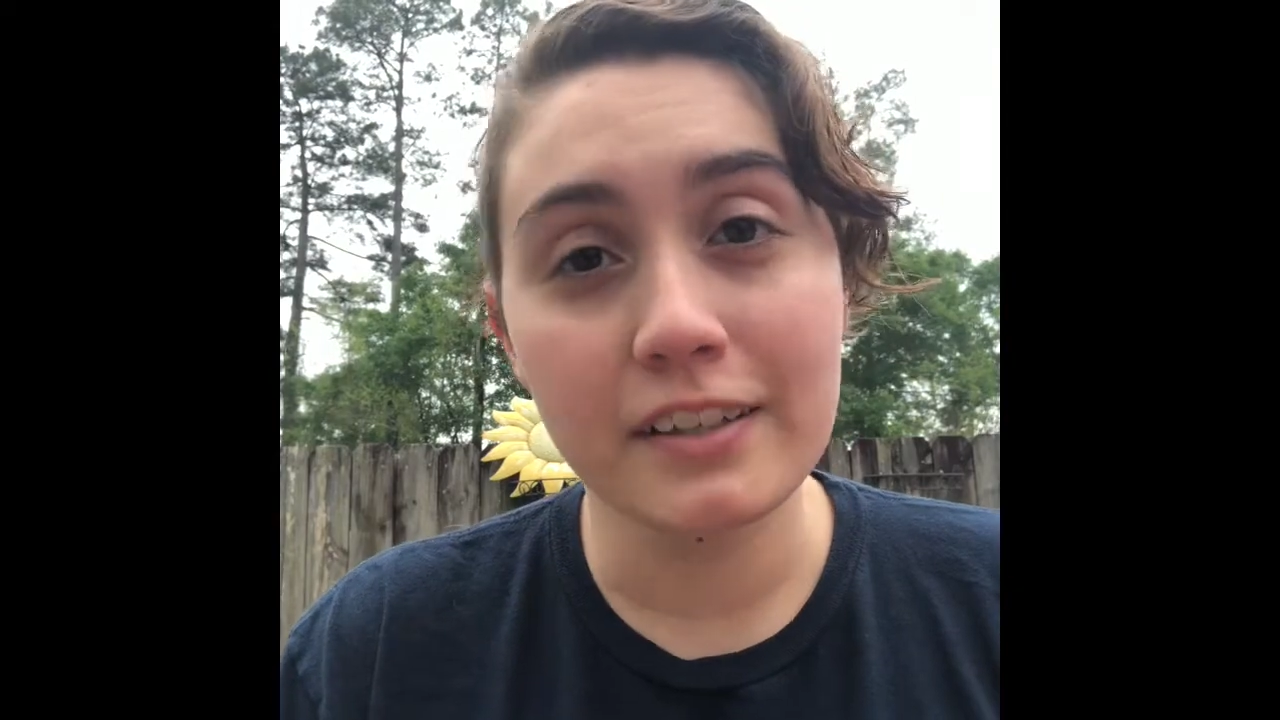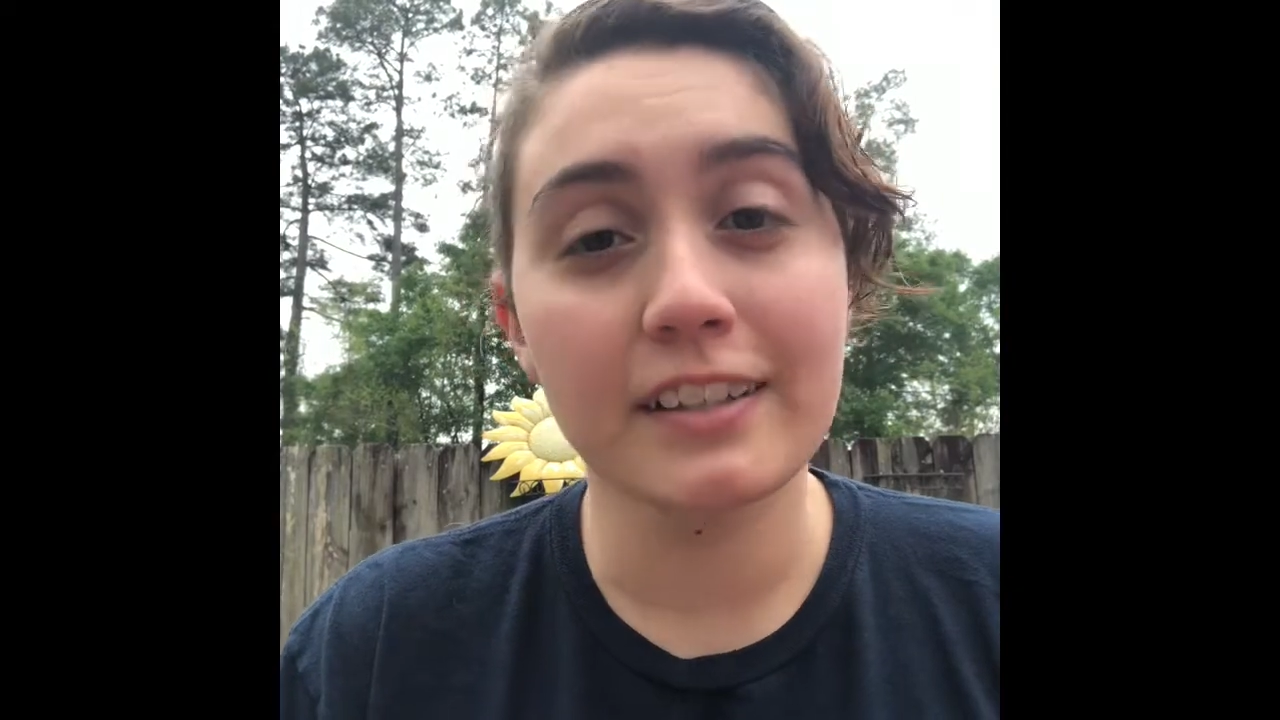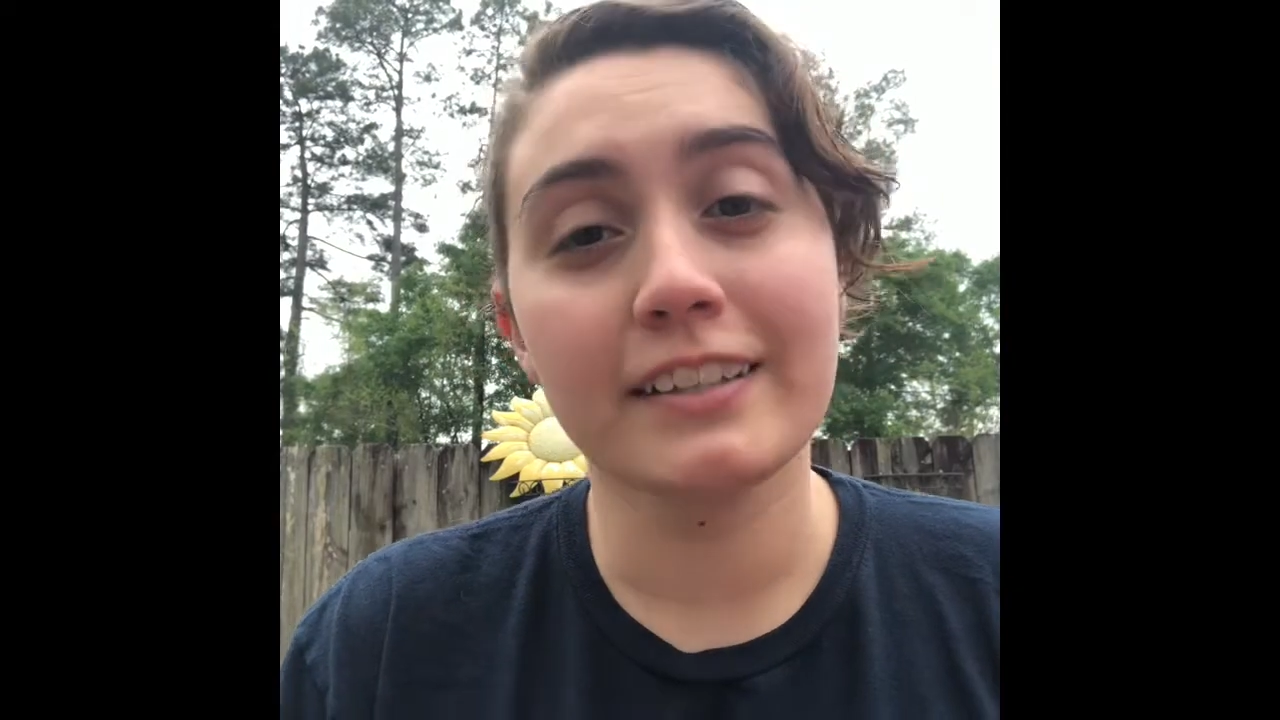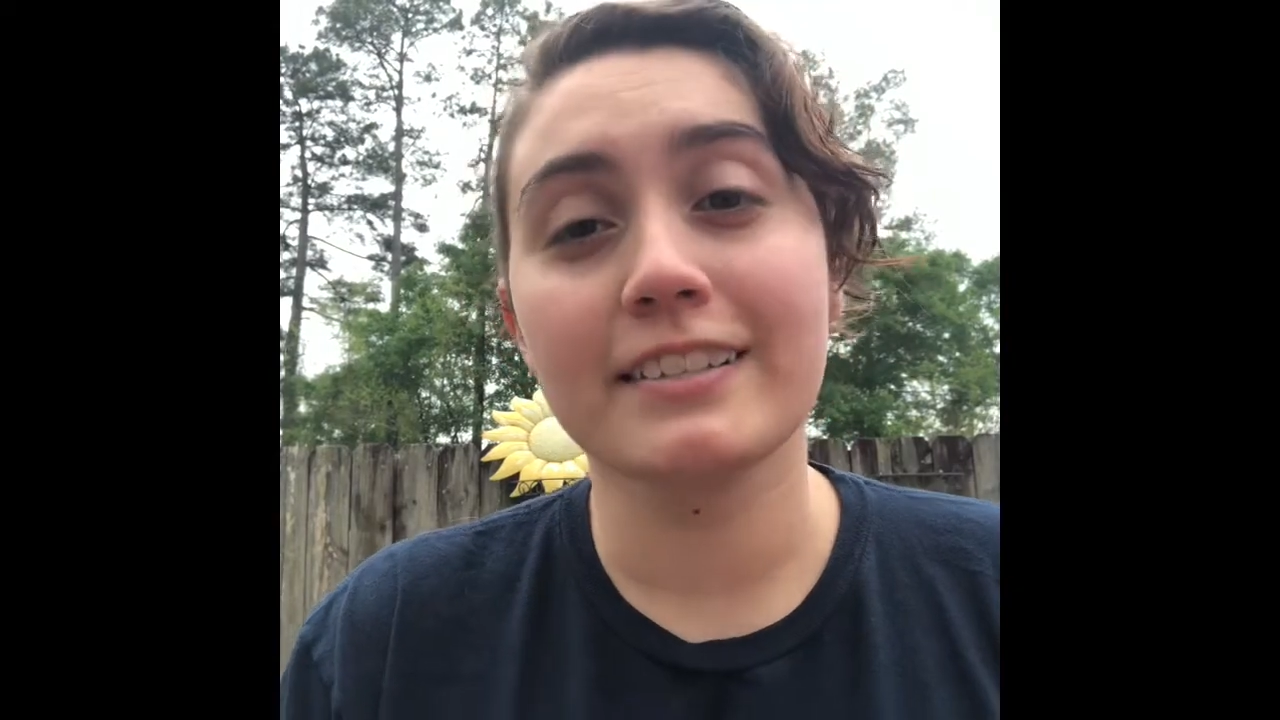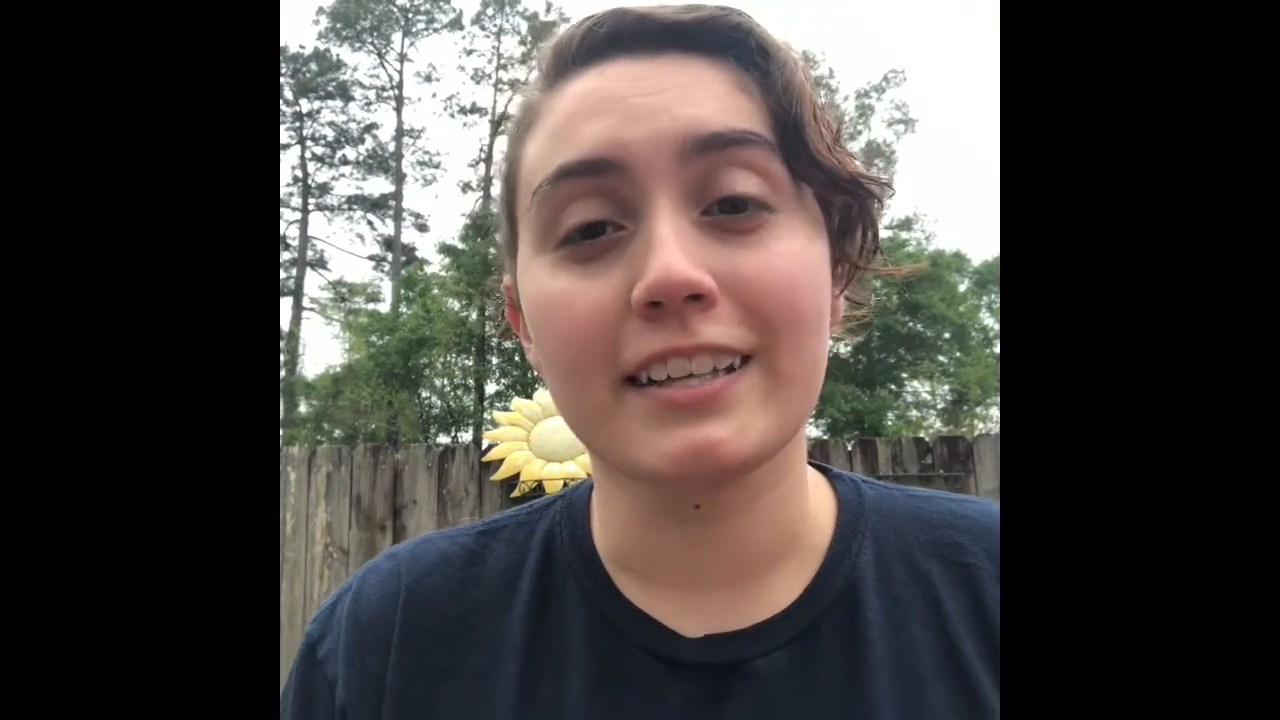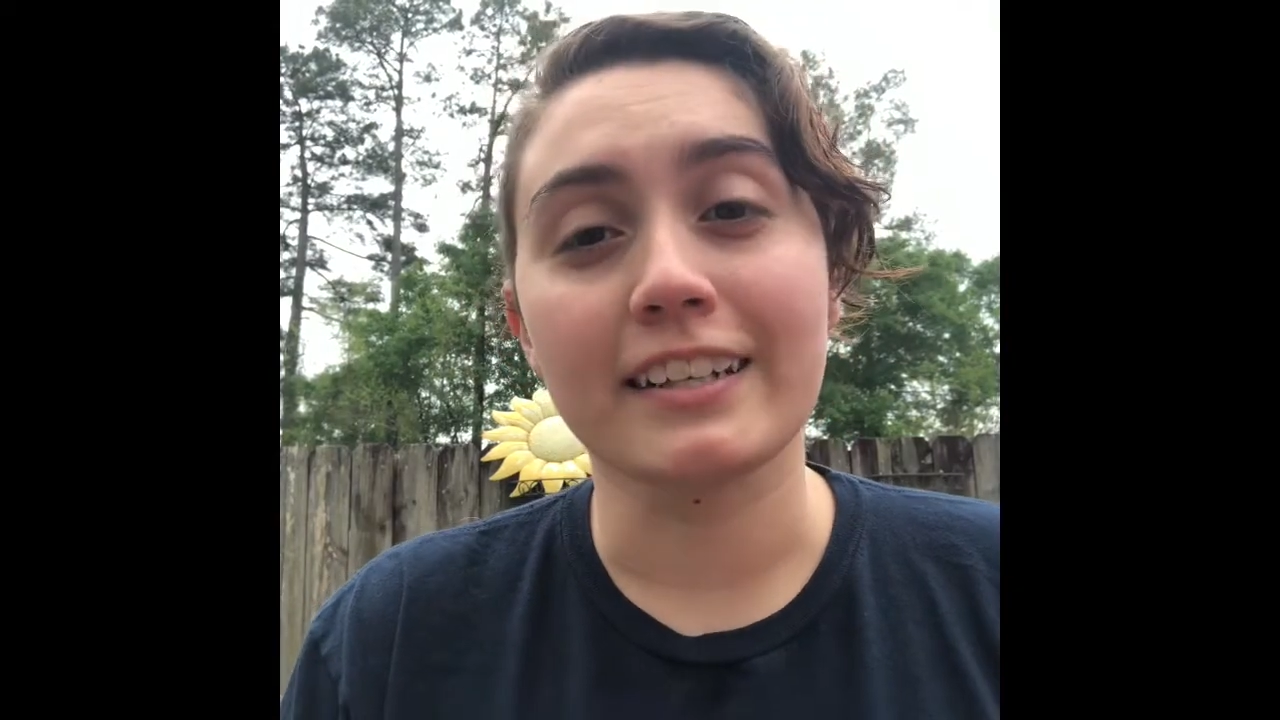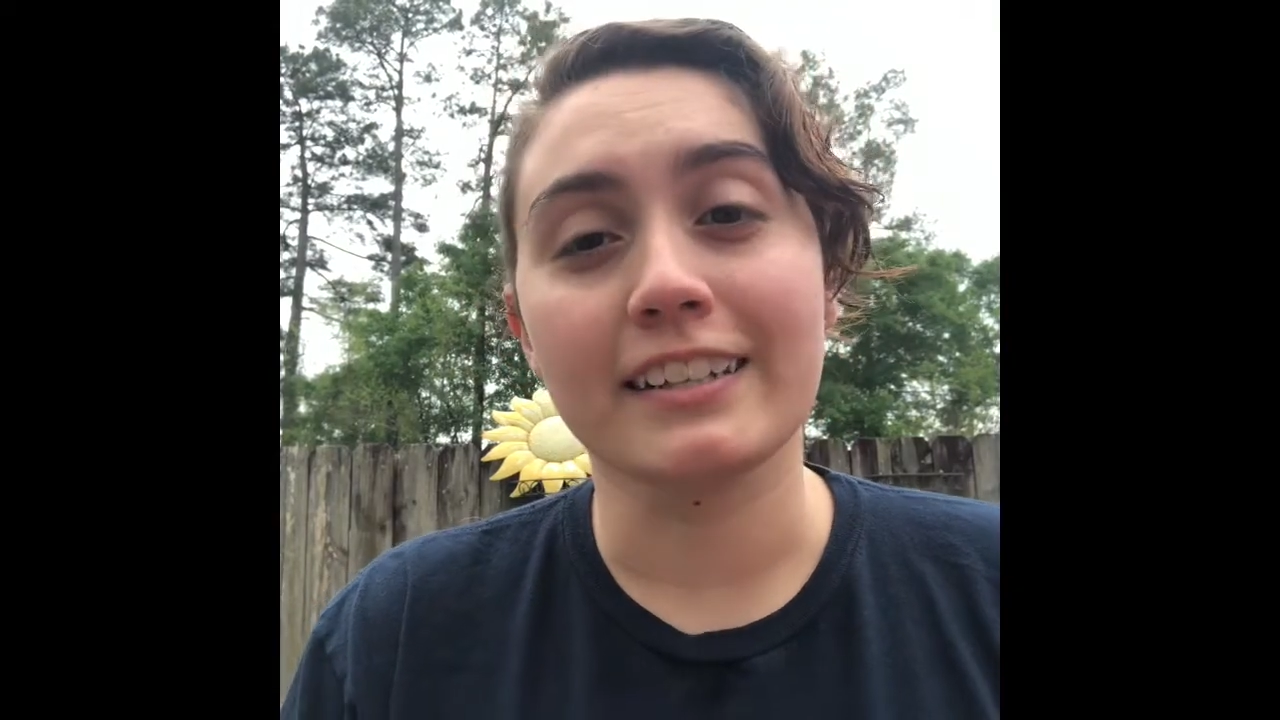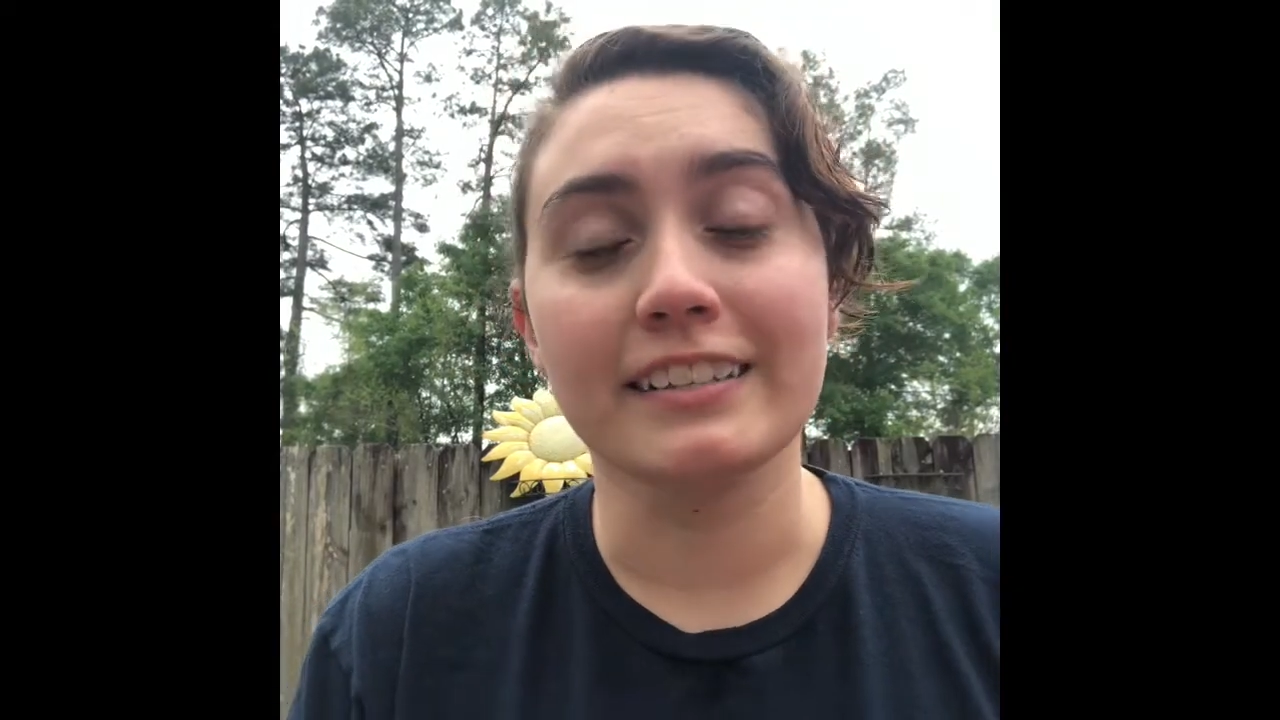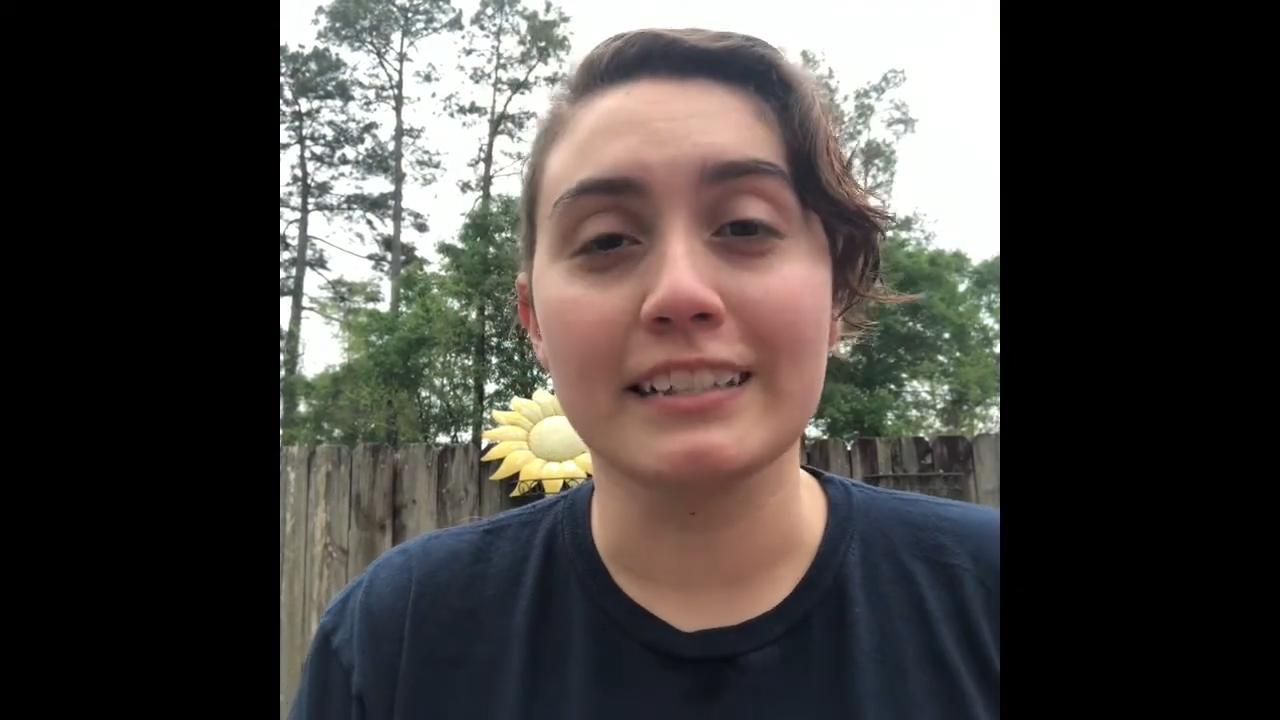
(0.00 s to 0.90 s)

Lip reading: It is technically